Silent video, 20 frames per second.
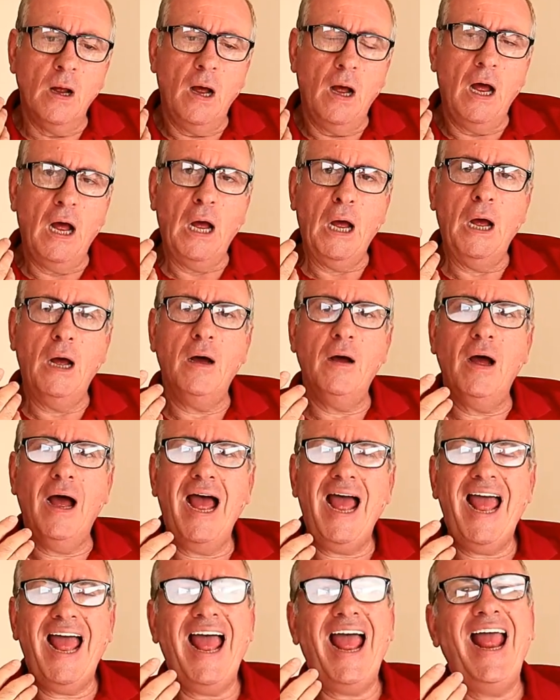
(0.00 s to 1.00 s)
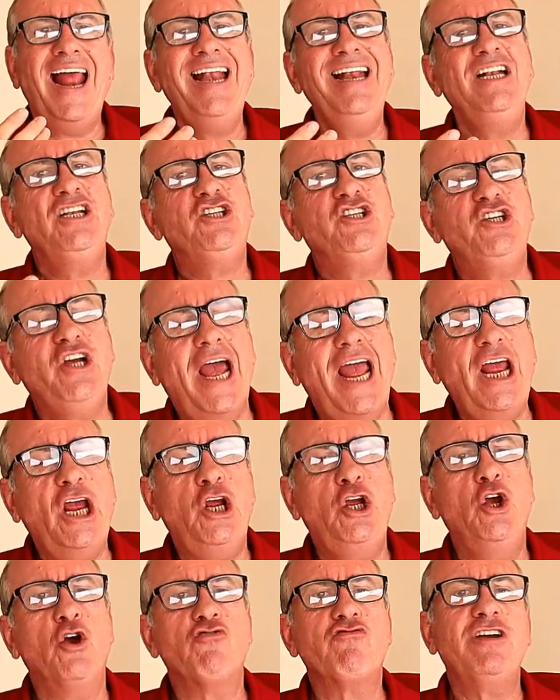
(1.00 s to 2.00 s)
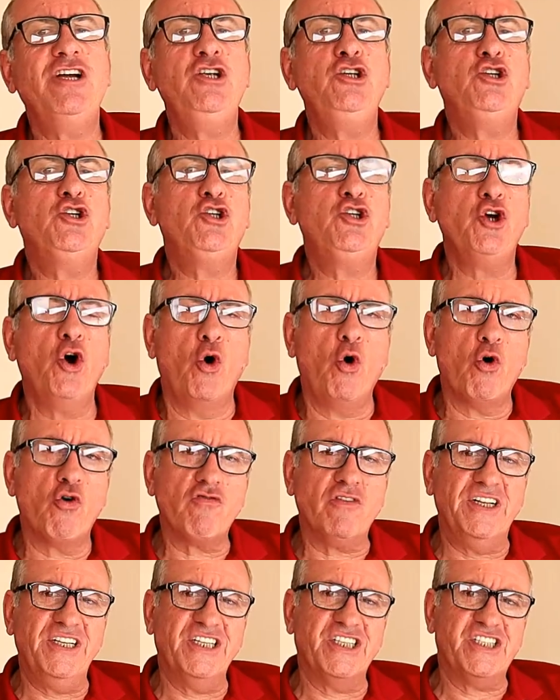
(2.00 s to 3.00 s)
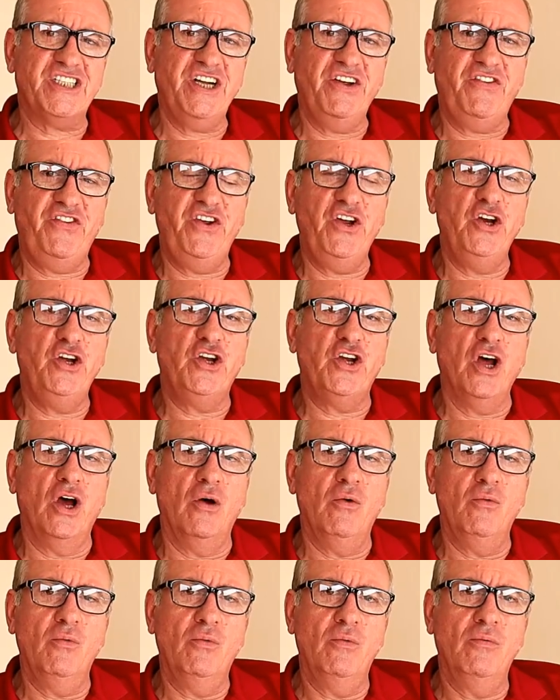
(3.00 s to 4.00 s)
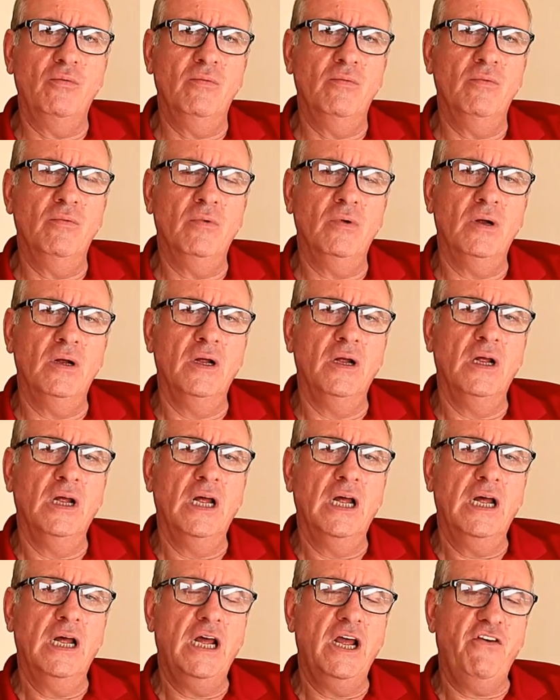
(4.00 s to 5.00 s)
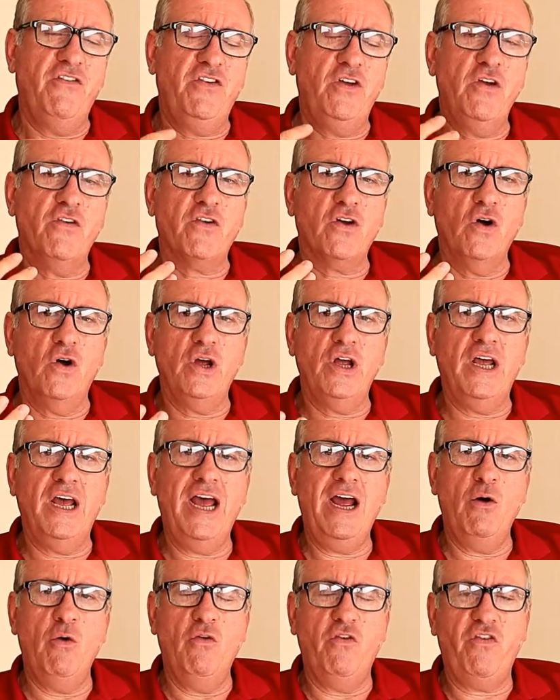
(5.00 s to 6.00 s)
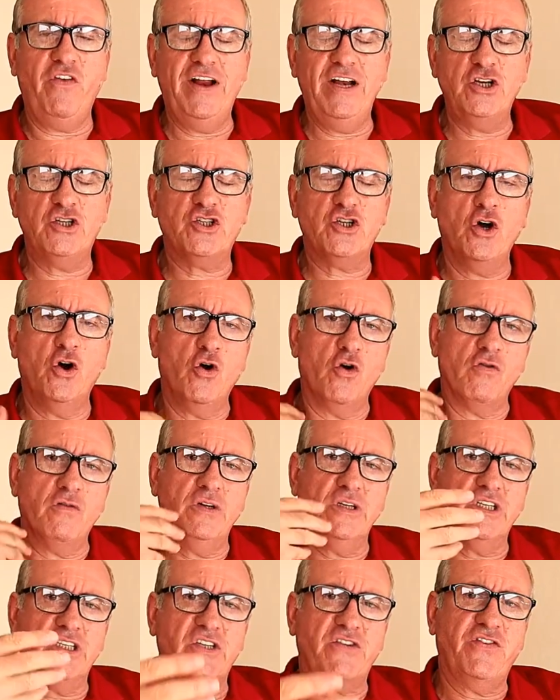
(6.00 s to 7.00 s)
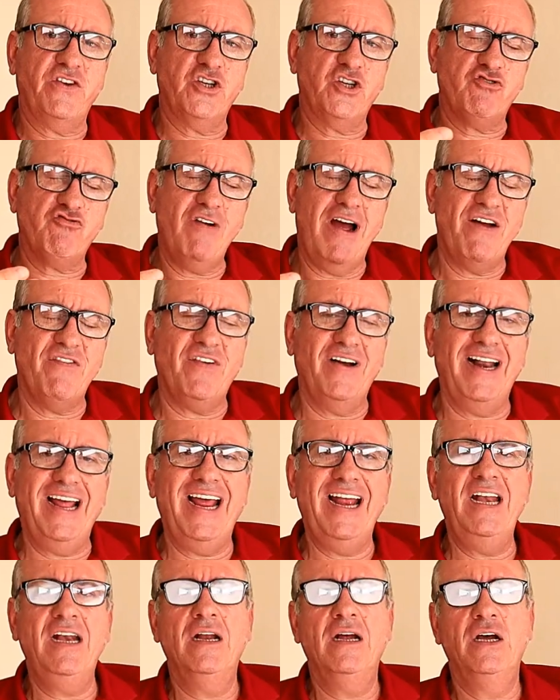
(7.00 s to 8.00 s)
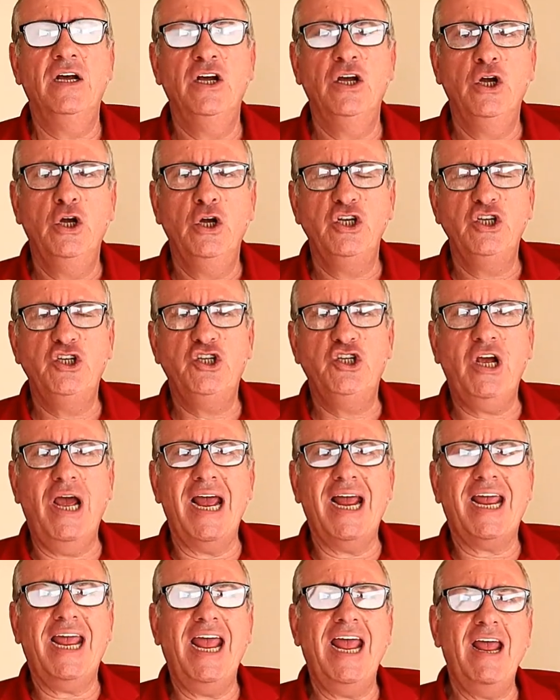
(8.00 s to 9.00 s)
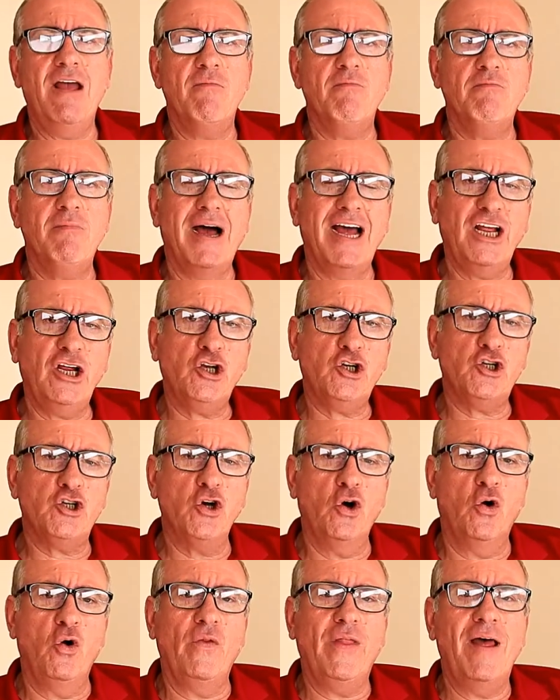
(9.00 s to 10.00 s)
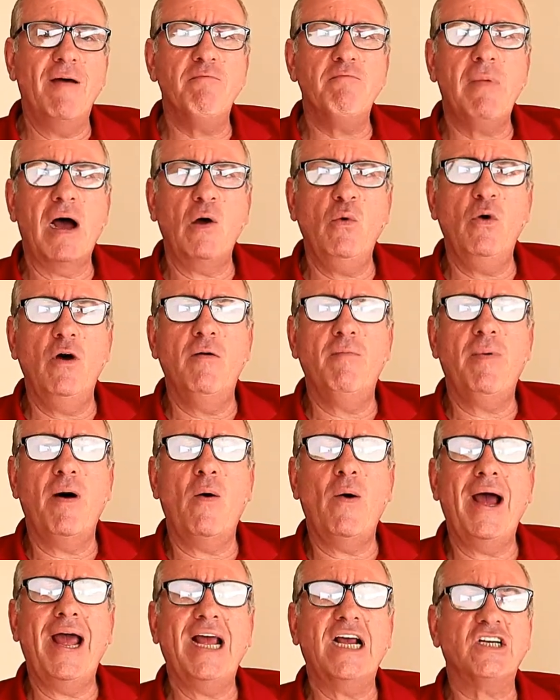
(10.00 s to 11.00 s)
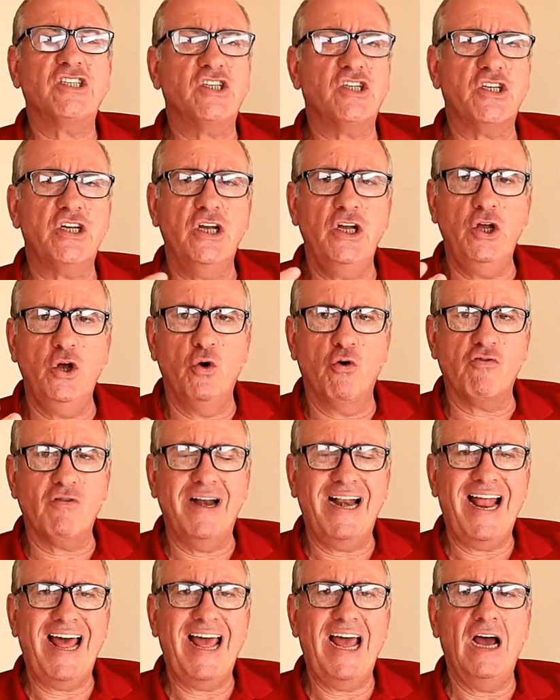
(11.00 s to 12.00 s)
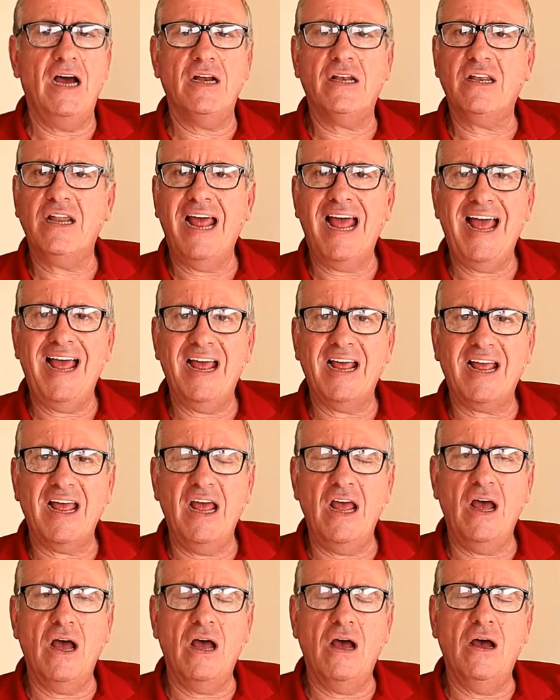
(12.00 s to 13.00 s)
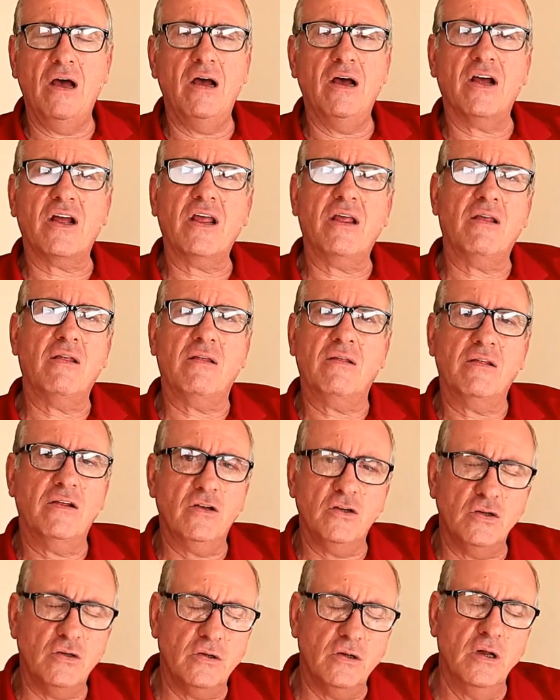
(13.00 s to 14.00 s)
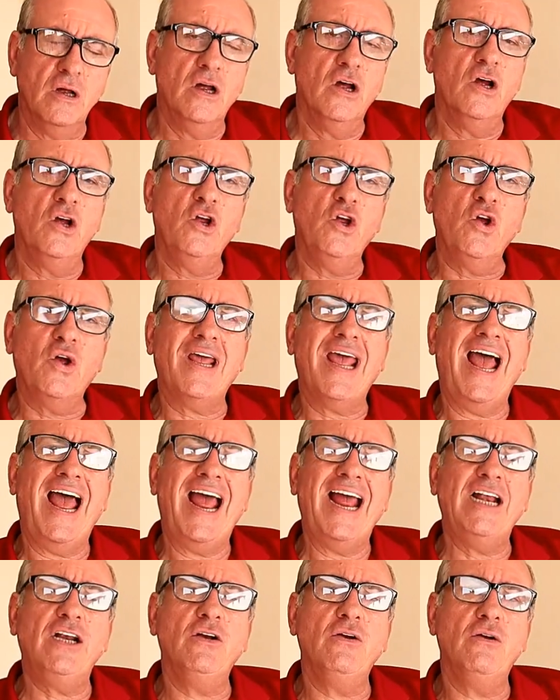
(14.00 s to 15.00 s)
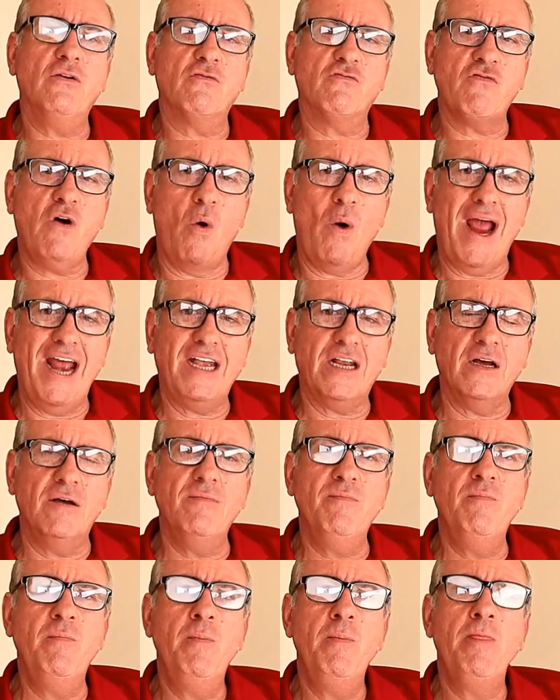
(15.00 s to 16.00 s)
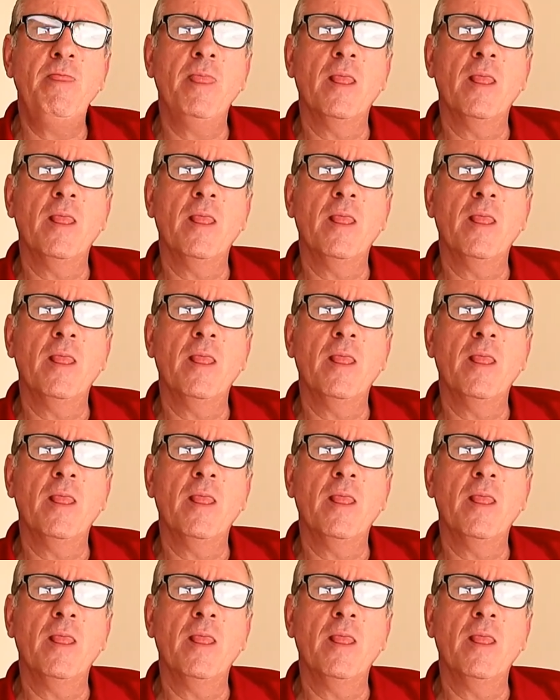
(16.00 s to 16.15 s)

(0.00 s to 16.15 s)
Uh, and check your insurance if you do. If you've got your health insurance for travelling, check it, make sure that motorbikes you're allowed uh, you can ride them.